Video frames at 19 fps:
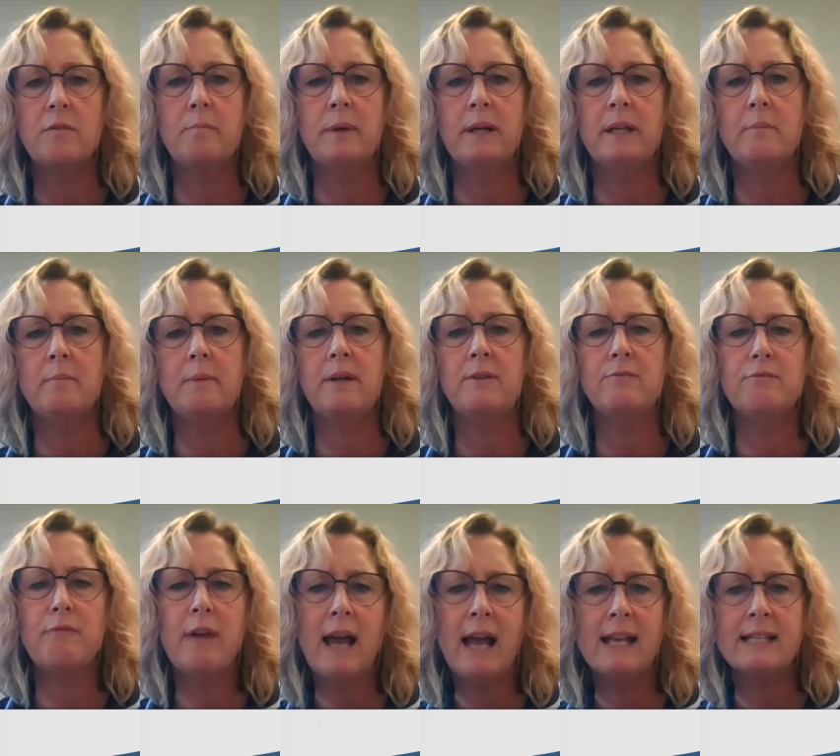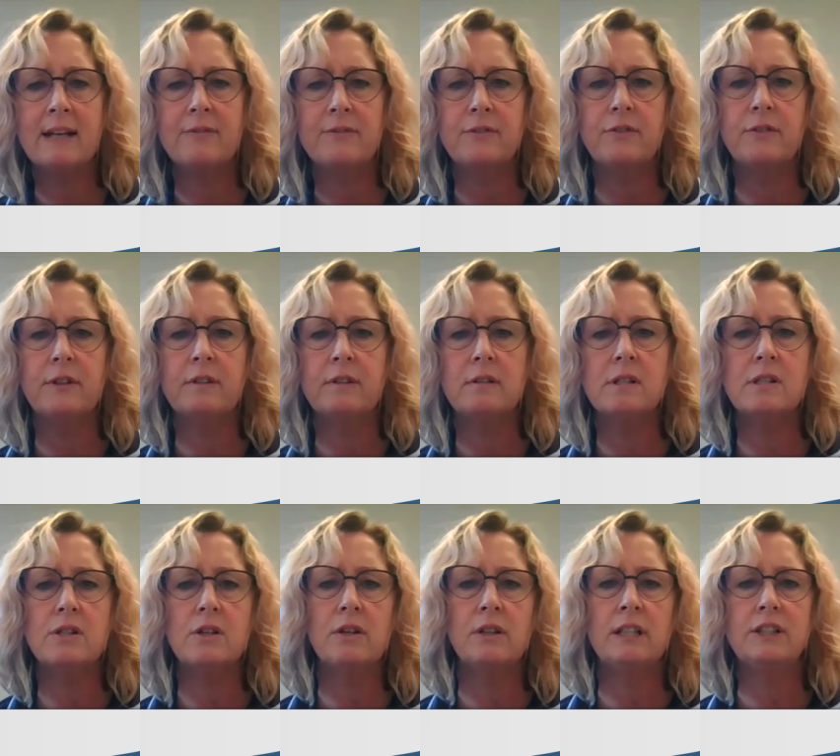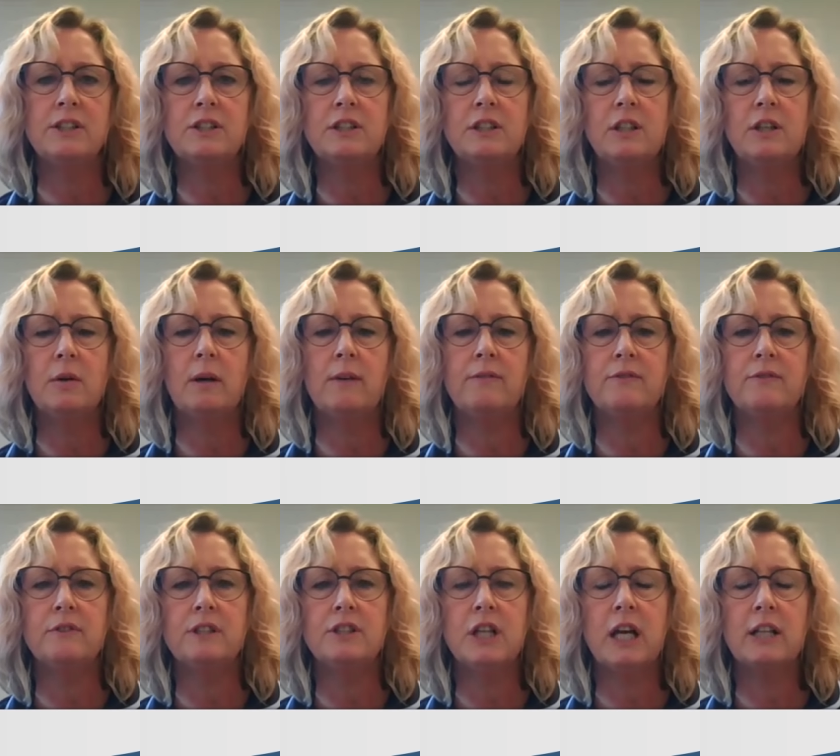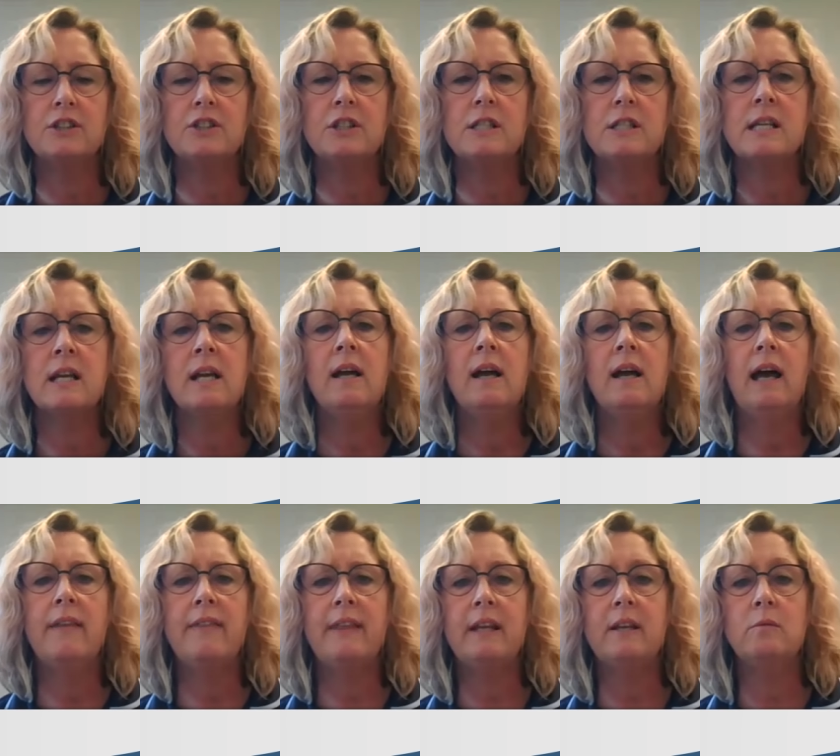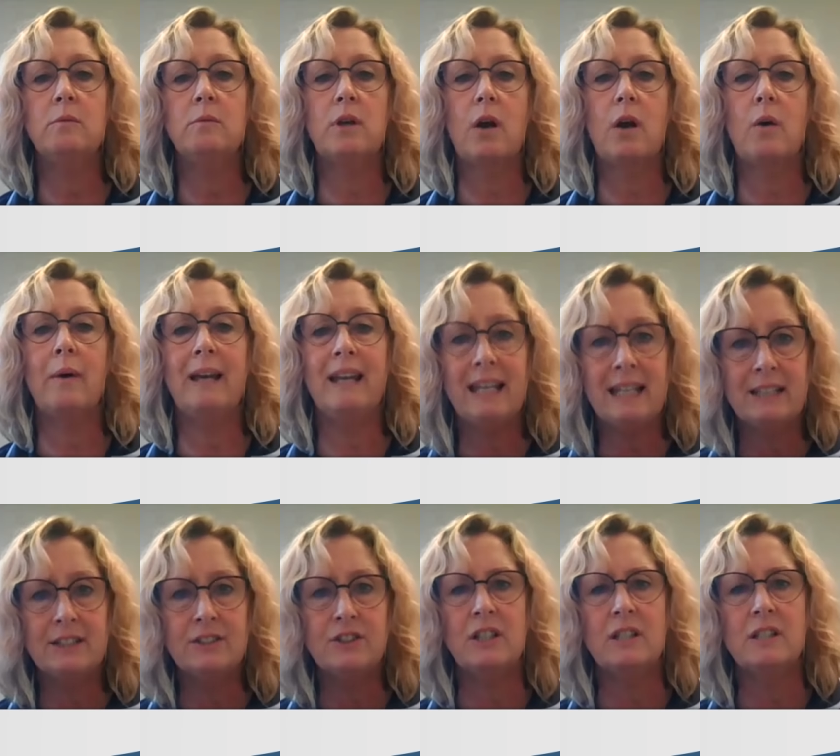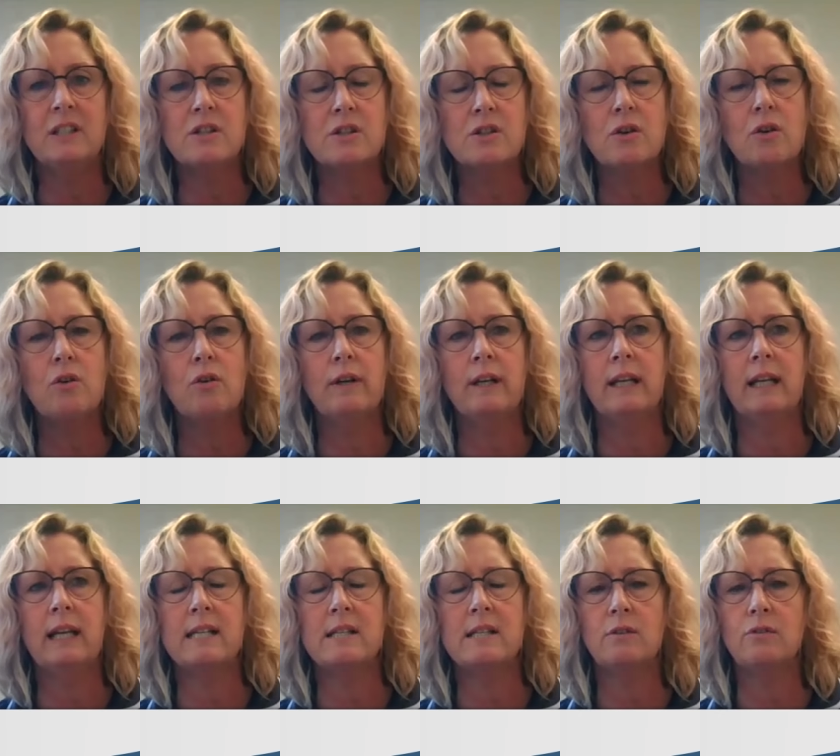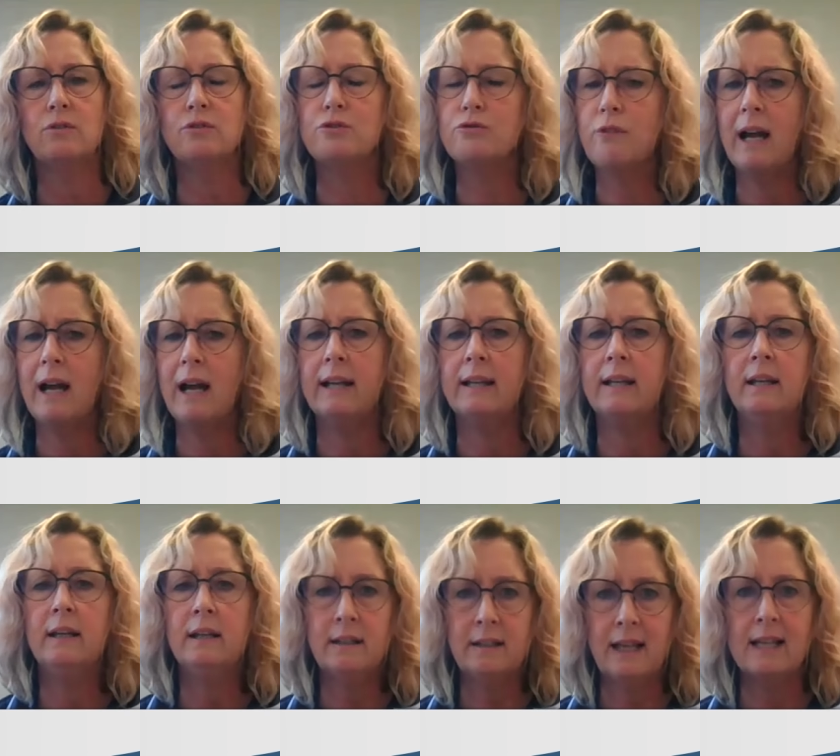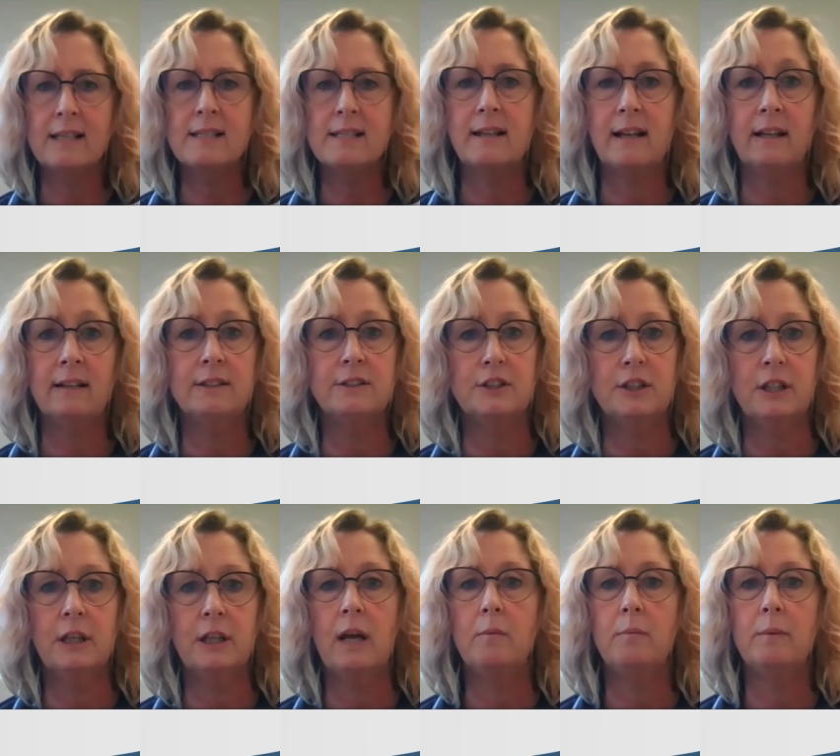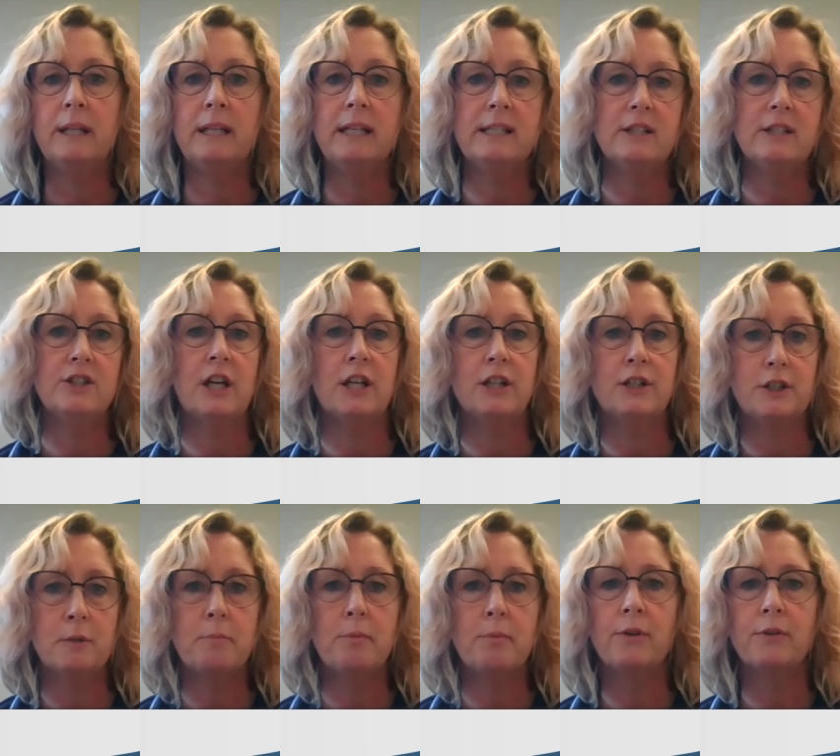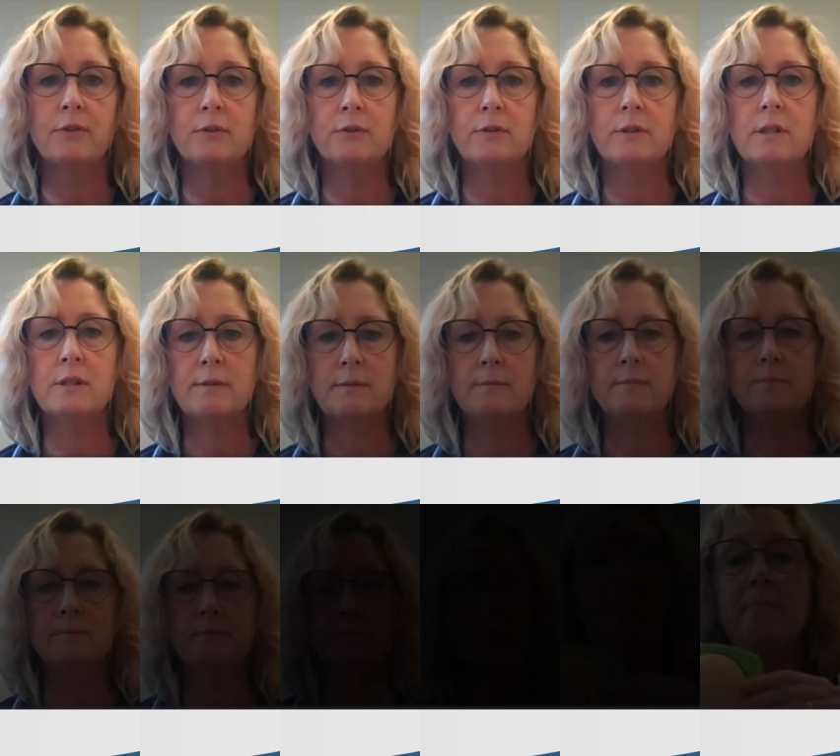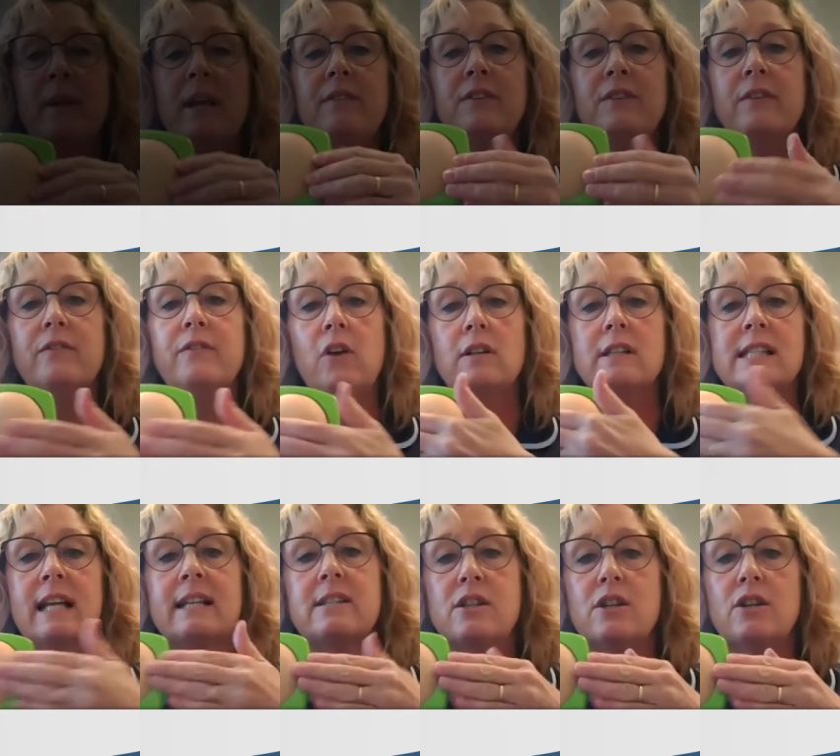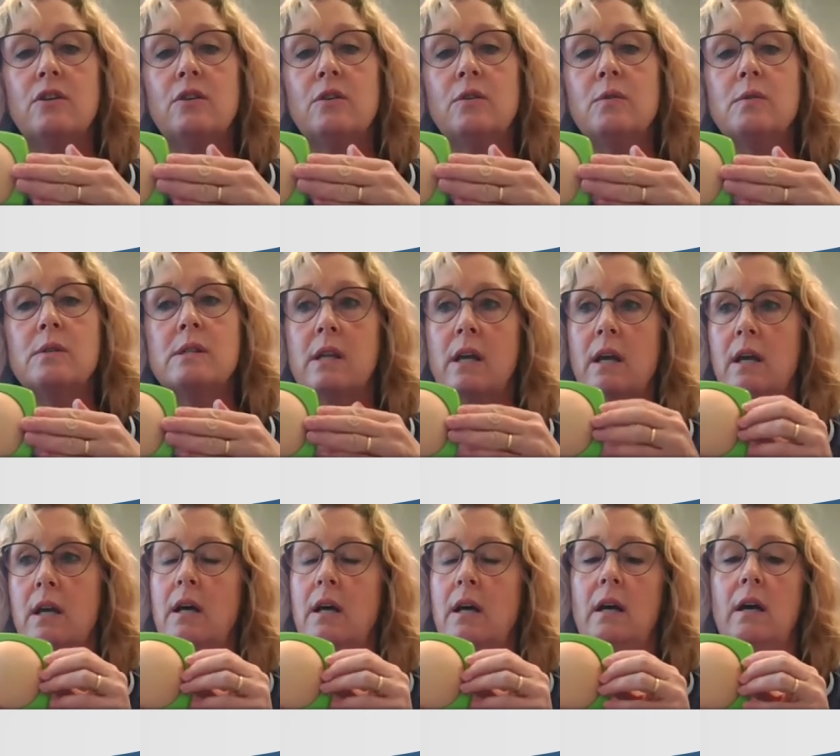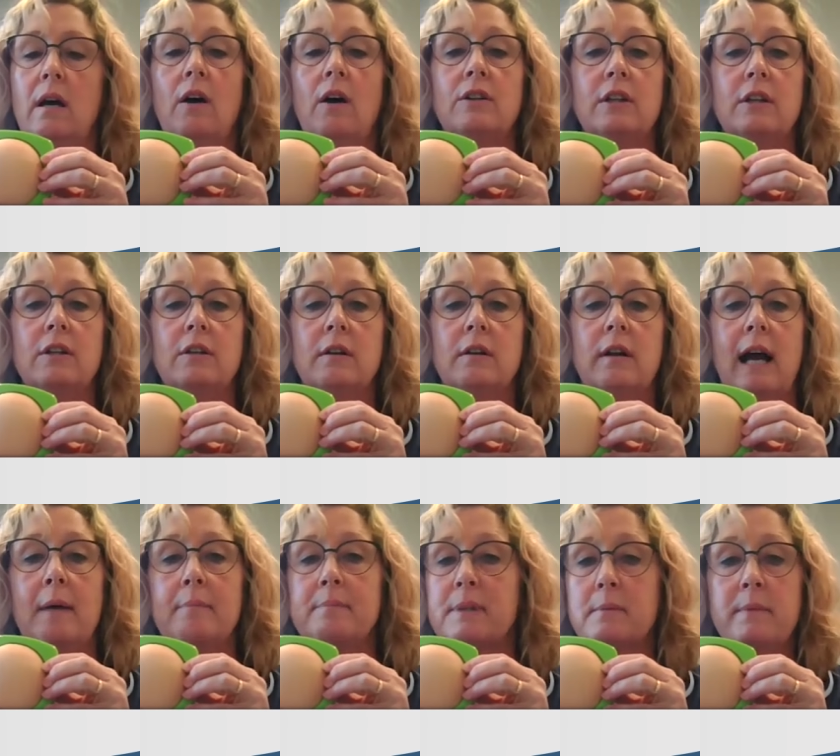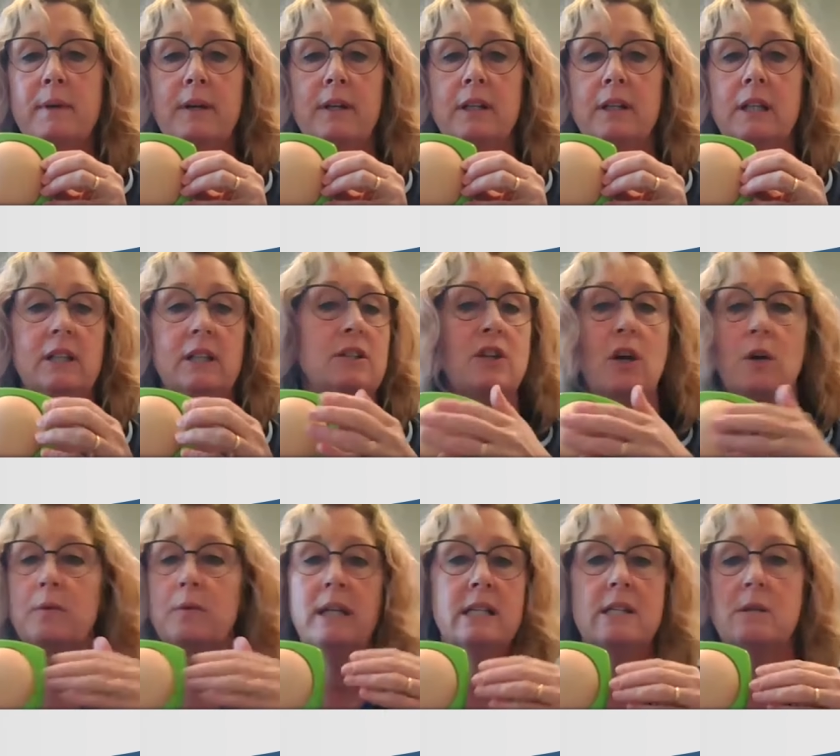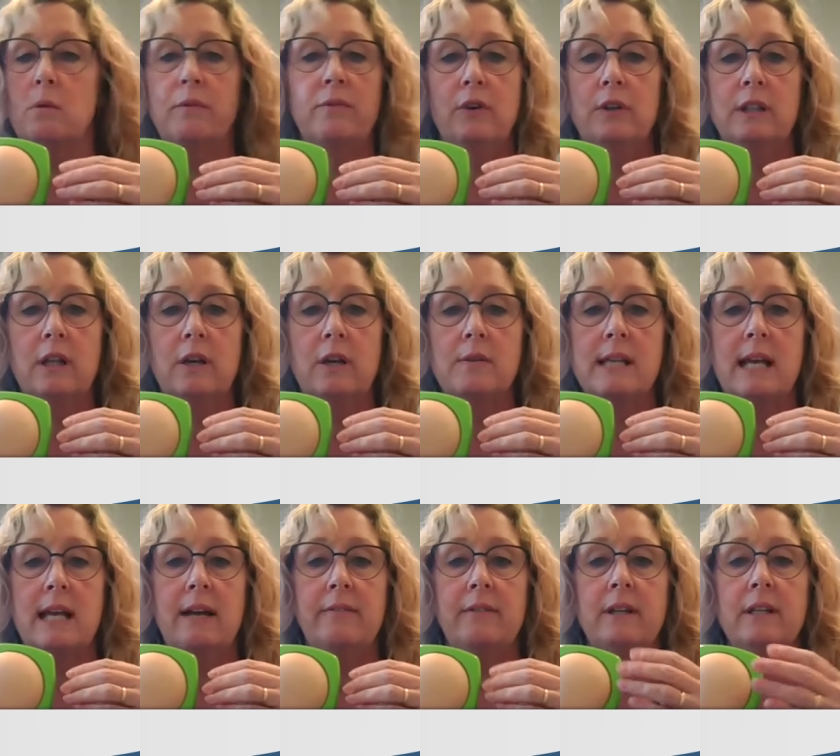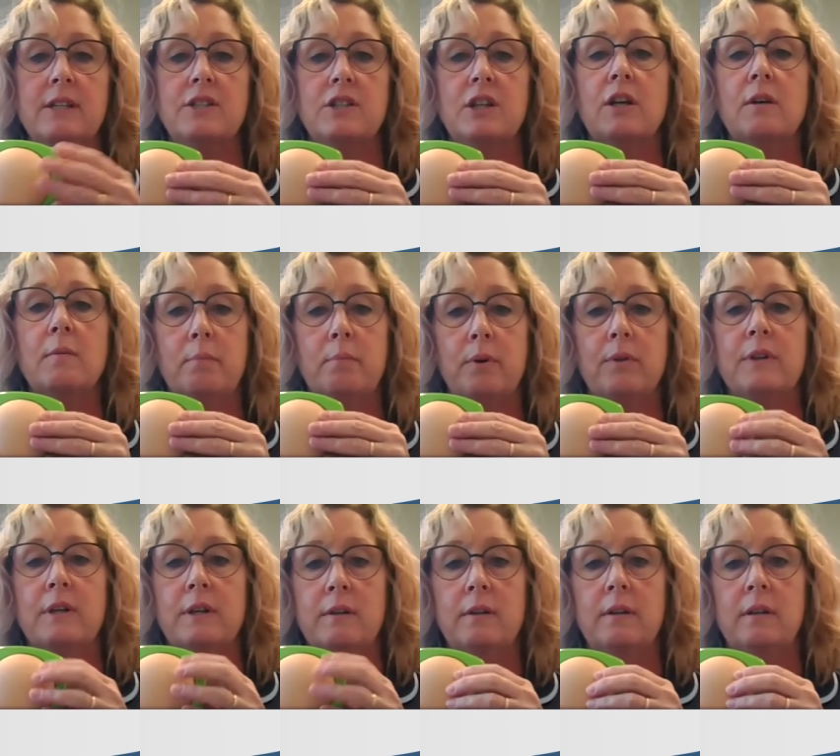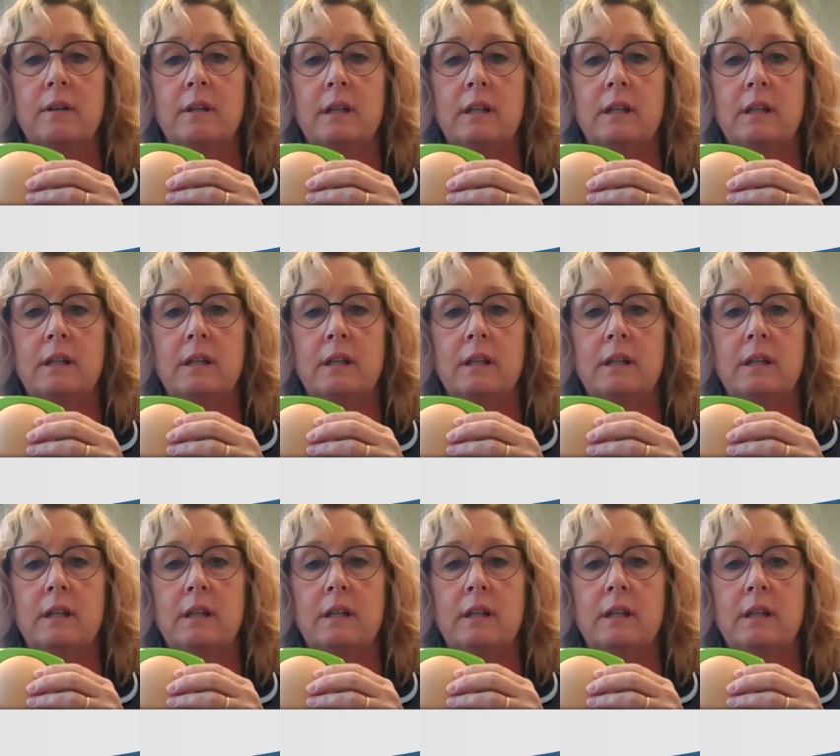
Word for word: off being a bit red after a certain, you know, after injections, and then it will go itchy and sore and it gets all dry. That's an allergy and we need to change the product. Um, if you've got tattoos uh, on your abdomen, you don't need to avoid those areas. You can put the,